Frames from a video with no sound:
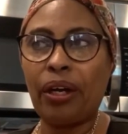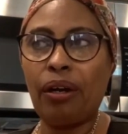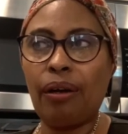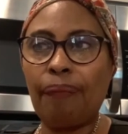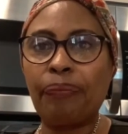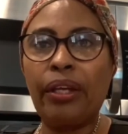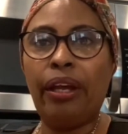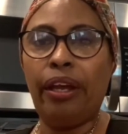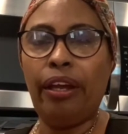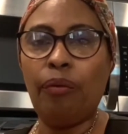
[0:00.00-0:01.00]
um,
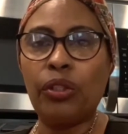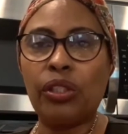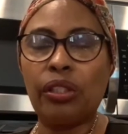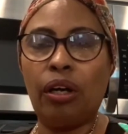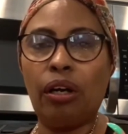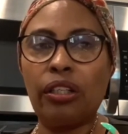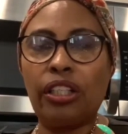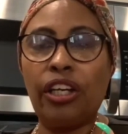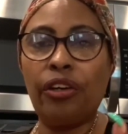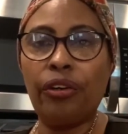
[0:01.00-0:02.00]
it was uh,
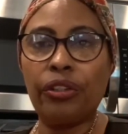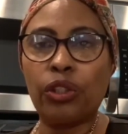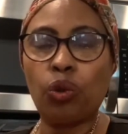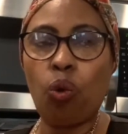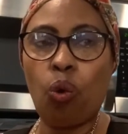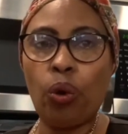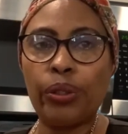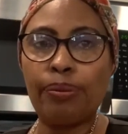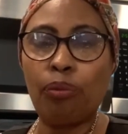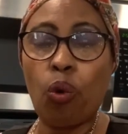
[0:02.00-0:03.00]
geared
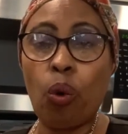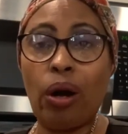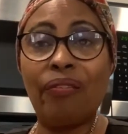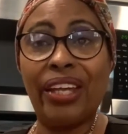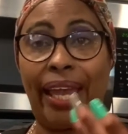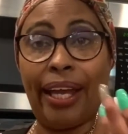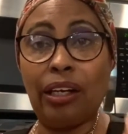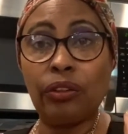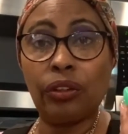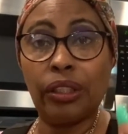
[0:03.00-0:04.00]
towards more of the
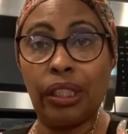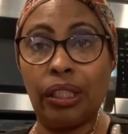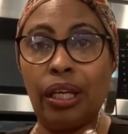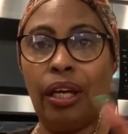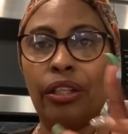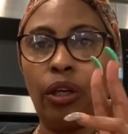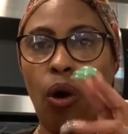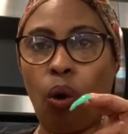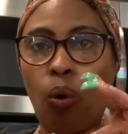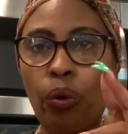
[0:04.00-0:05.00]
elderly, the
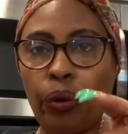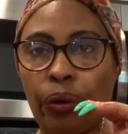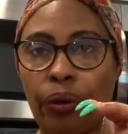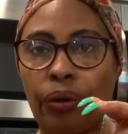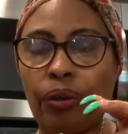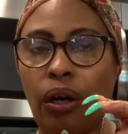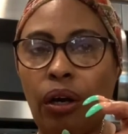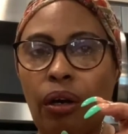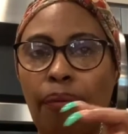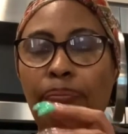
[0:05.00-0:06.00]
older
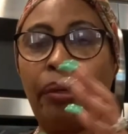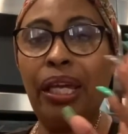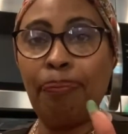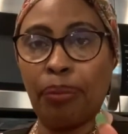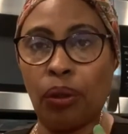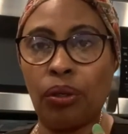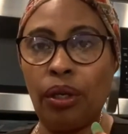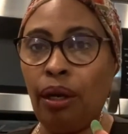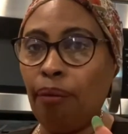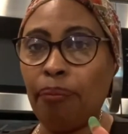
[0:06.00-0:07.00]
uh, people.
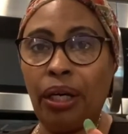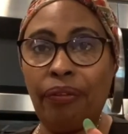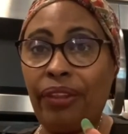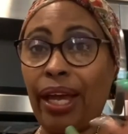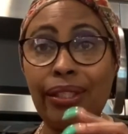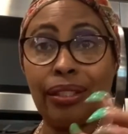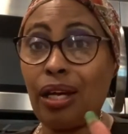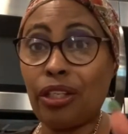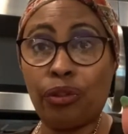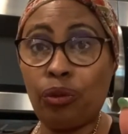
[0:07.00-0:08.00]
But that's
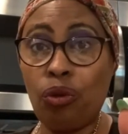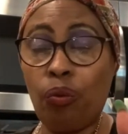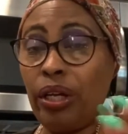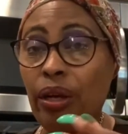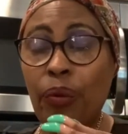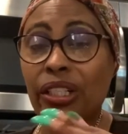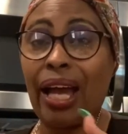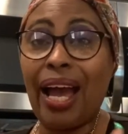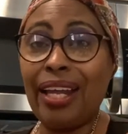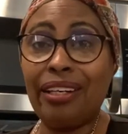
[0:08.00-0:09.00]
not true, we, which
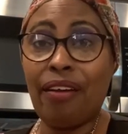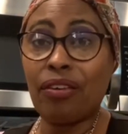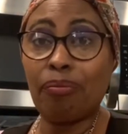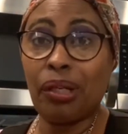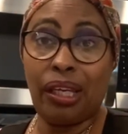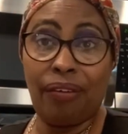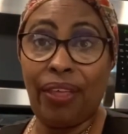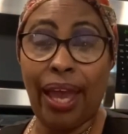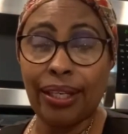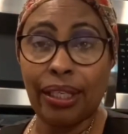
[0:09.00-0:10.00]
I never believed
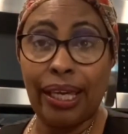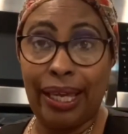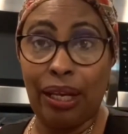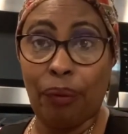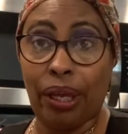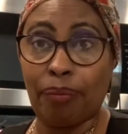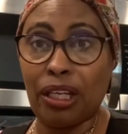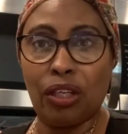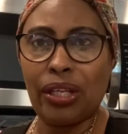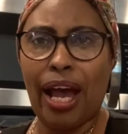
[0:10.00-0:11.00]
that anyway,
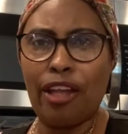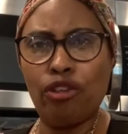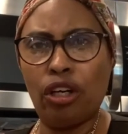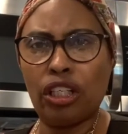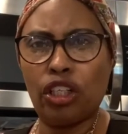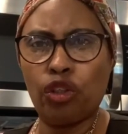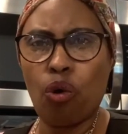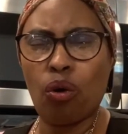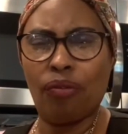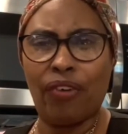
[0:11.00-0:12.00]
because how are you going to
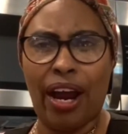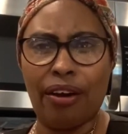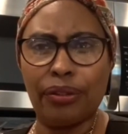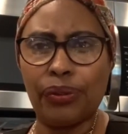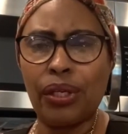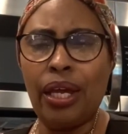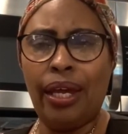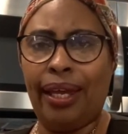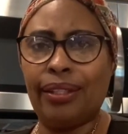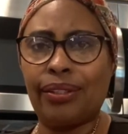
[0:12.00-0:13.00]
control a virus
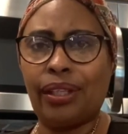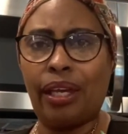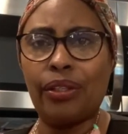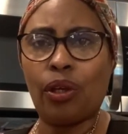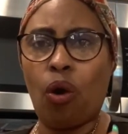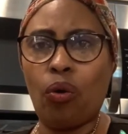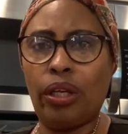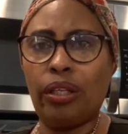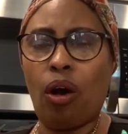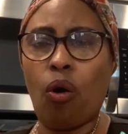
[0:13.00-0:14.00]
and say it's
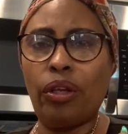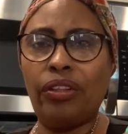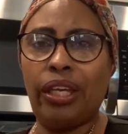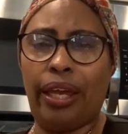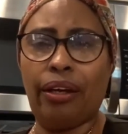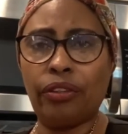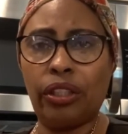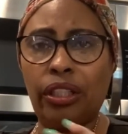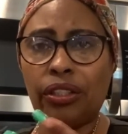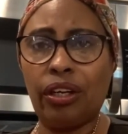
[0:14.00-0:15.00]
only, only the
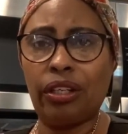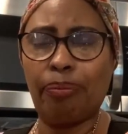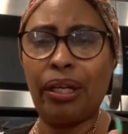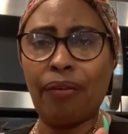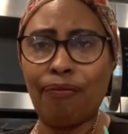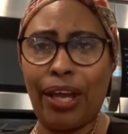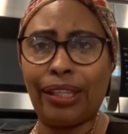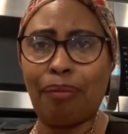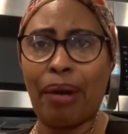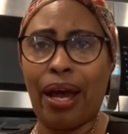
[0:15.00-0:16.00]
elderly is going to be
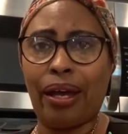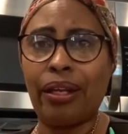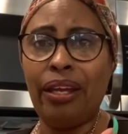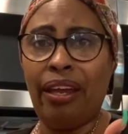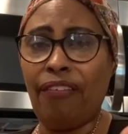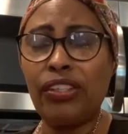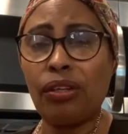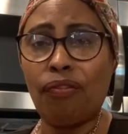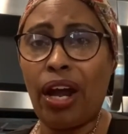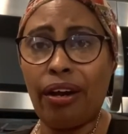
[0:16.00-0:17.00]
affected by it. If it's
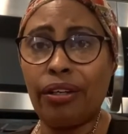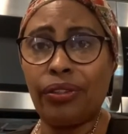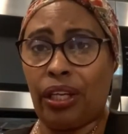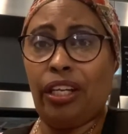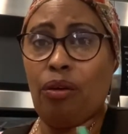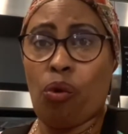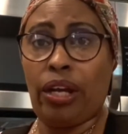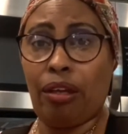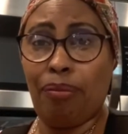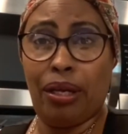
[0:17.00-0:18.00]
a virus,
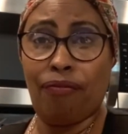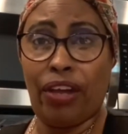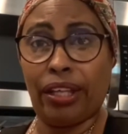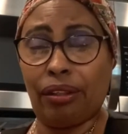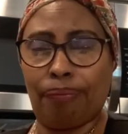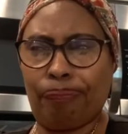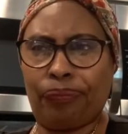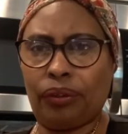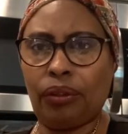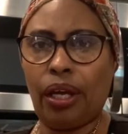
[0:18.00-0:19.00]
anyone can be affected,
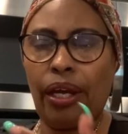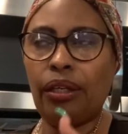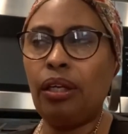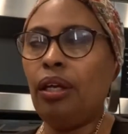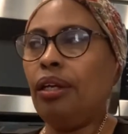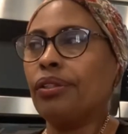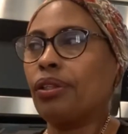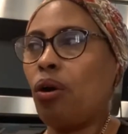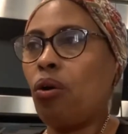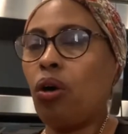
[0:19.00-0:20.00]
okay?
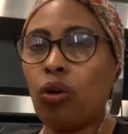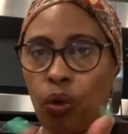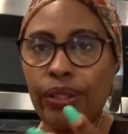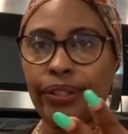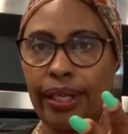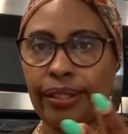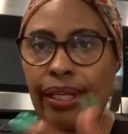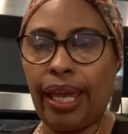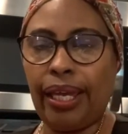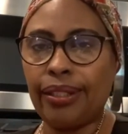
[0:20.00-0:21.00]
So, of course, that's the
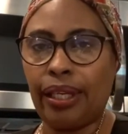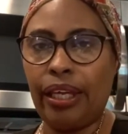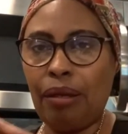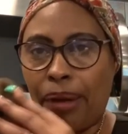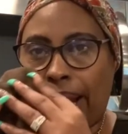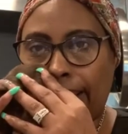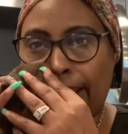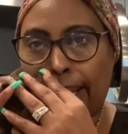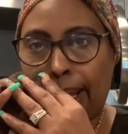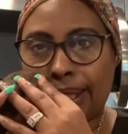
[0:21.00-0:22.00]
case. Anybody
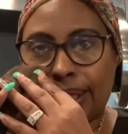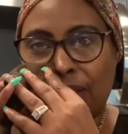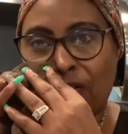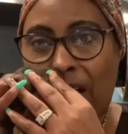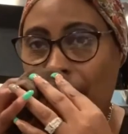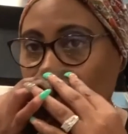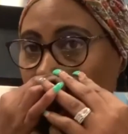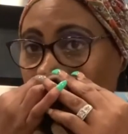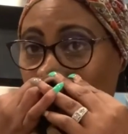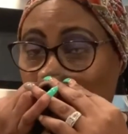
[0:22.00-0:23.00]
can catch this virus
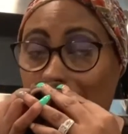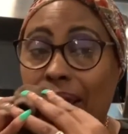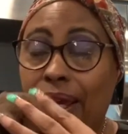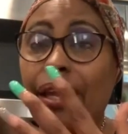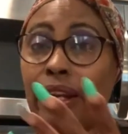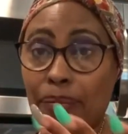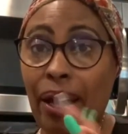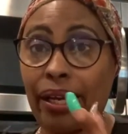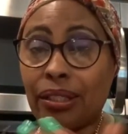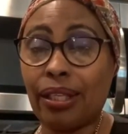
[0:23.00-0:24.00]
and, and
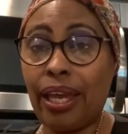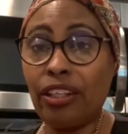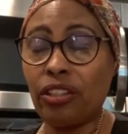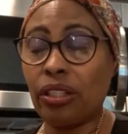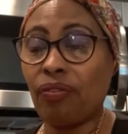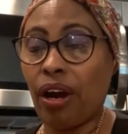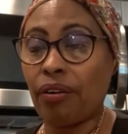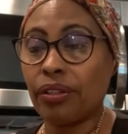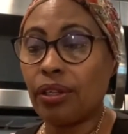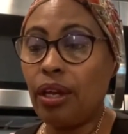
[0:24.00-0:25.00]
anybody's catching this
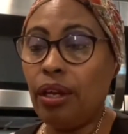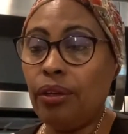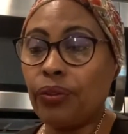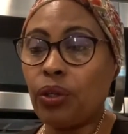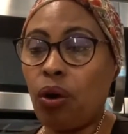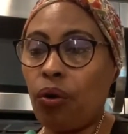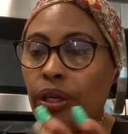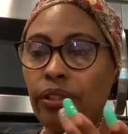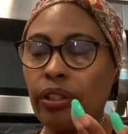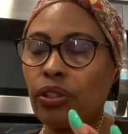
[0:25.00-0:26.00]
virus. So
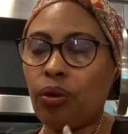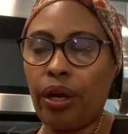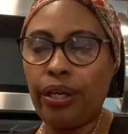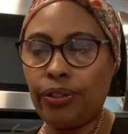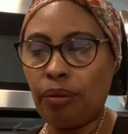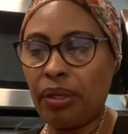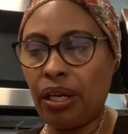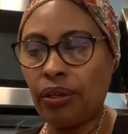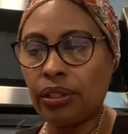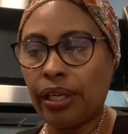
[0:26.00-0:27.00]
it's just crazy
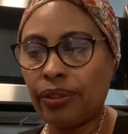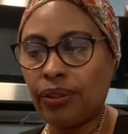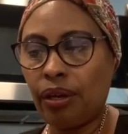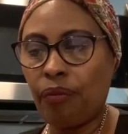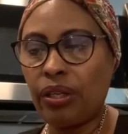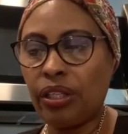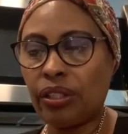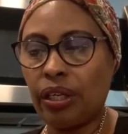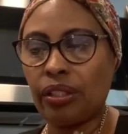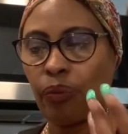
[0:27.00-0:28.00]
because, like I said, when it's,
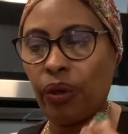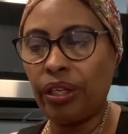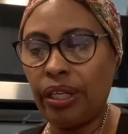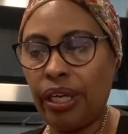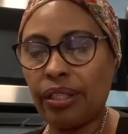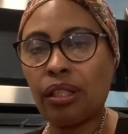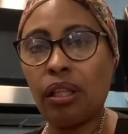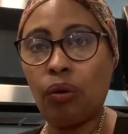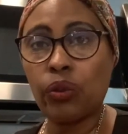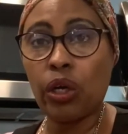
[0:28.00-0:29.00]
it's really hitting
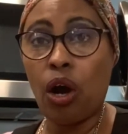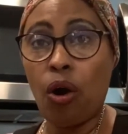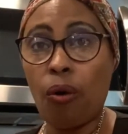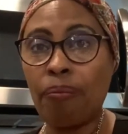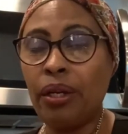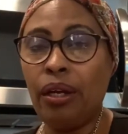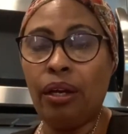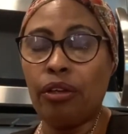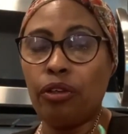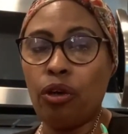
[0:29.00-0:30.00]
close to home,
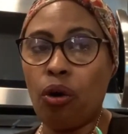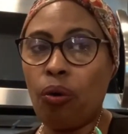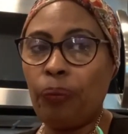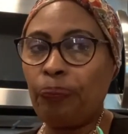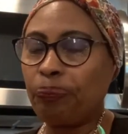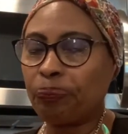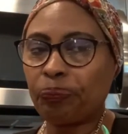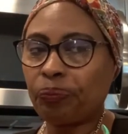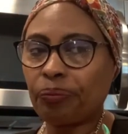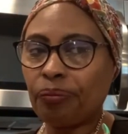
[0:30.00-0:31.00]
you know,
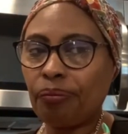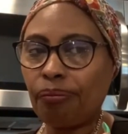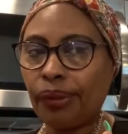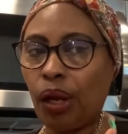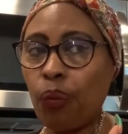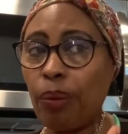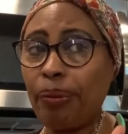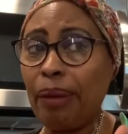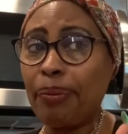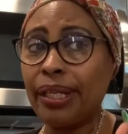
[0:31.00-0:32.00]
with
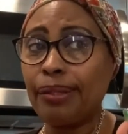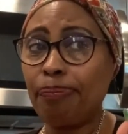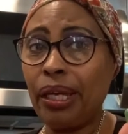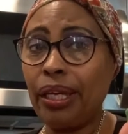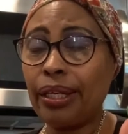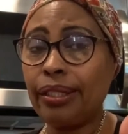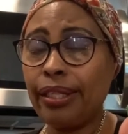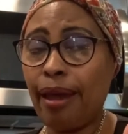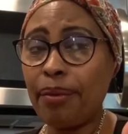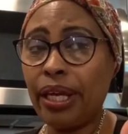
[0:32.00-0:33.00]
people that's being
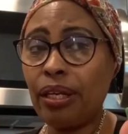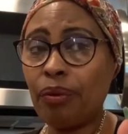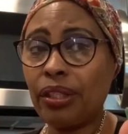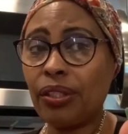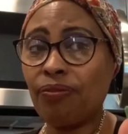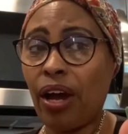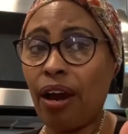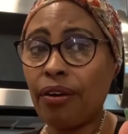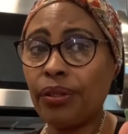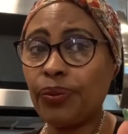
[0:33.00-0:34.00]
contaminated with this
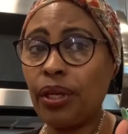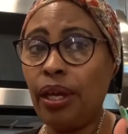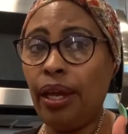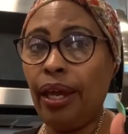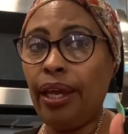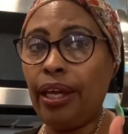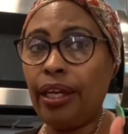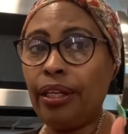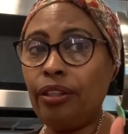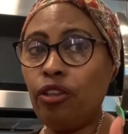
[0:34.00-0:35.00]
virus
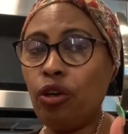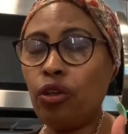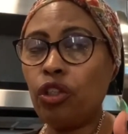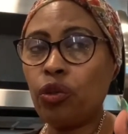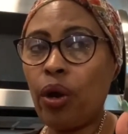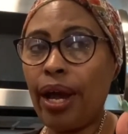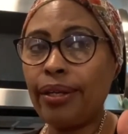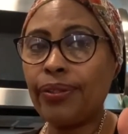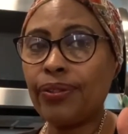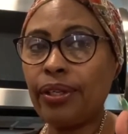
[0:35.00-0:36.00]
and, you know, you try
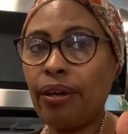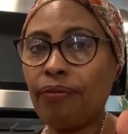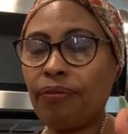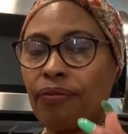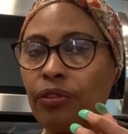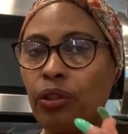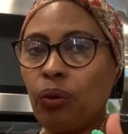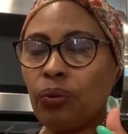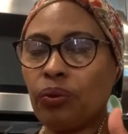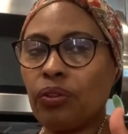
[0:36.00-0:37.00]
to self, you
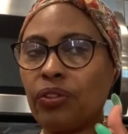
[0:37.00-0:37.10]
know,